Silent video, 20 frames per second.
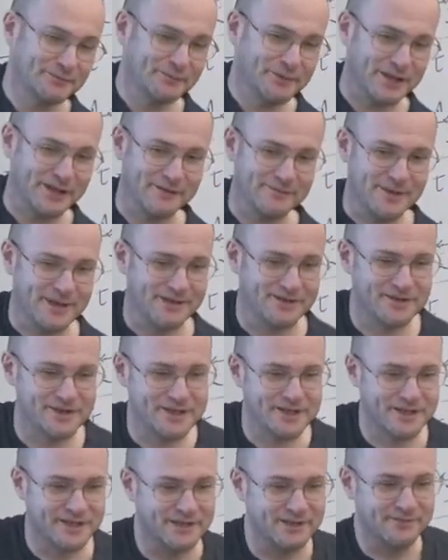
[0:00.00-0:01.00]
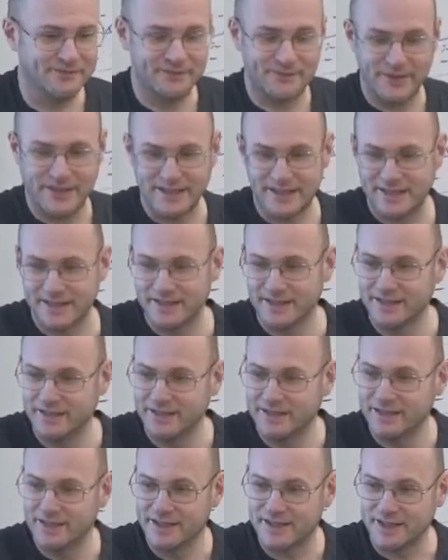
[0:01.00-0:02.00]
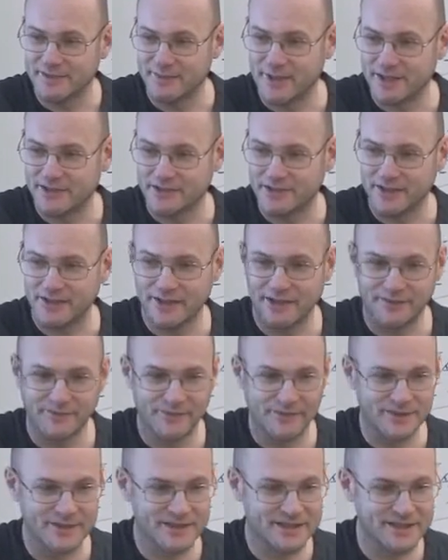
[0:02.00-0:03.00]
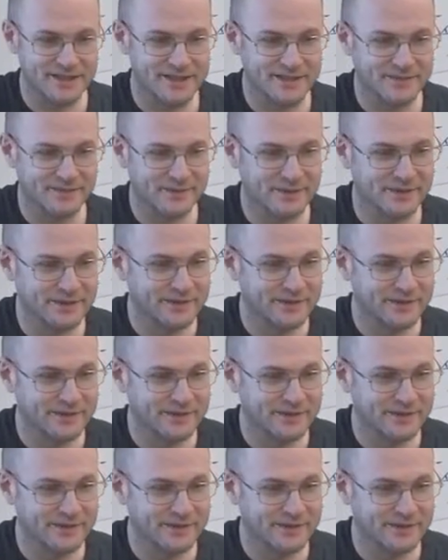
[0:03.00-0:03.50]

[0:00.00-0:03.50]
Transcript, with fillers: but I'm now just going to fit a symmetric confidence interval